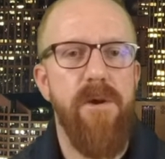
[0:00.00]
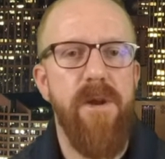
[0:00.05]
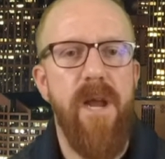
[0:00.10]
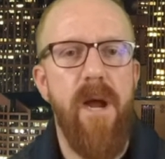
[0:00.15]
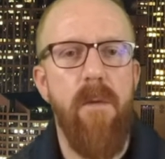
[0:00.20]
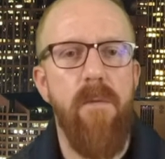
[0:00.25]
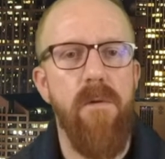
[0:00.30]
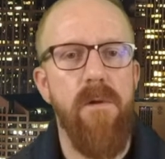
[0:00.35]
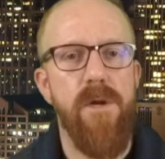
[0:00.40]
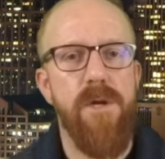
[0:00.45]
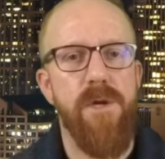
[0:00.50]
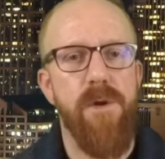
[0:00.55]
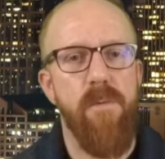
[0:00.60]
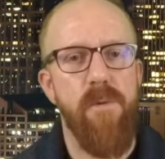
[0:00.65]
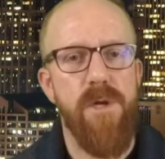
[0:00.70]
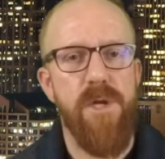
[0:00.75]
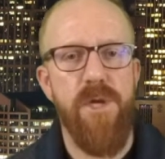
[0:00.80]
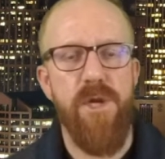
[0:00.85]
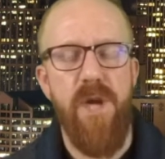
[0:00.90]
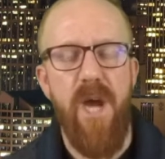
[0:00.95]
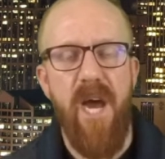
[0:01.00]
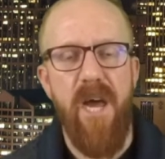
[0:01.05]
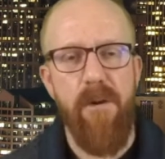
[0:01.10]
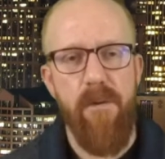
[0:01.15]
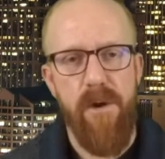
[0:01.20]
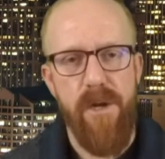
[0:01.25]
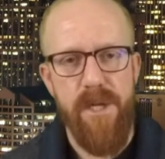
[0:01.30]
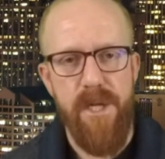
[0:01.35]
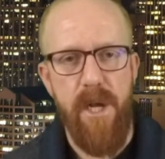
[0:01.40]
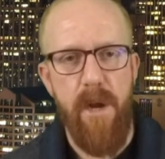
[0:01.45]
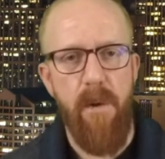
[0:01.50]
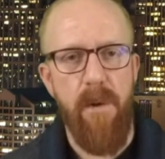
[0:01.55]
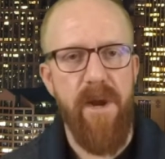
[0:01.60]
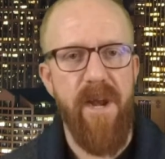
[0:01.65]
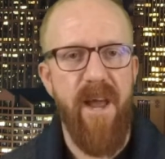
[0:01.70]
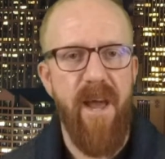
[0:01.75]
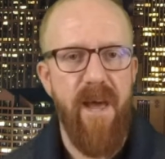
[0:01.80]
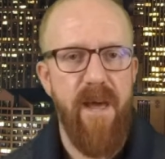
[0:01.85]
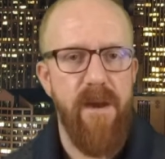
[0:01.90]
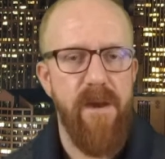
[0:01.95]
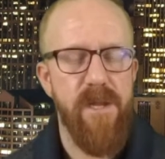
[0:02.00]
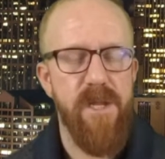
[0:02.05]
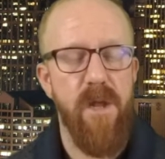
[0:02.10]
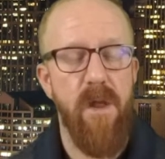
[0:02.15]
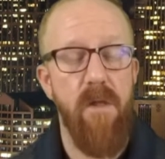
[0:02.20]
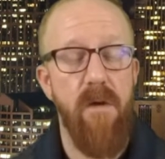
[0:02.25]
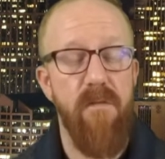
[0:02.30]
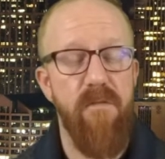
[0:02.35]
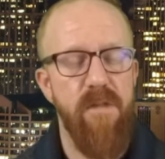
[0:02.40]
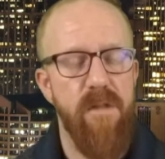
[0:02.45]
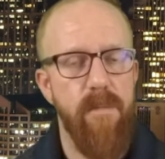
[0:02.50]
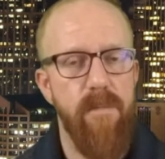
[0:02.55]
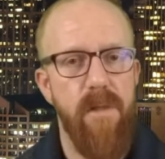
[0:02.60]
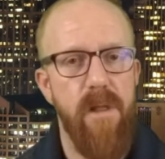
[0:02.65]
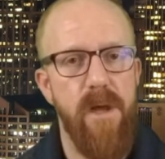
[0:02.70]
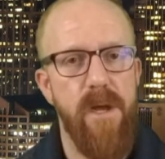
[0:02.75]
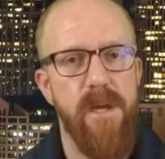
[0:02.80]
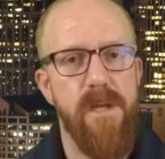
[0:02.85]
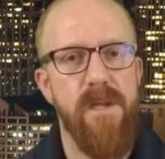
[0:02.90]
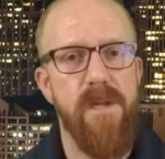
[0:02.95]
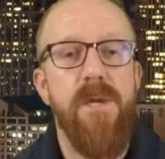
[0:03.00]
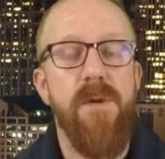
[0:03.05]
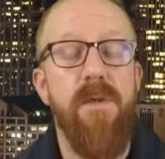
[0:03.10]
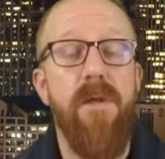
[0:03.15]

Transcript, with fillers: You're not really sure which genre it's going at, and it's all over the place.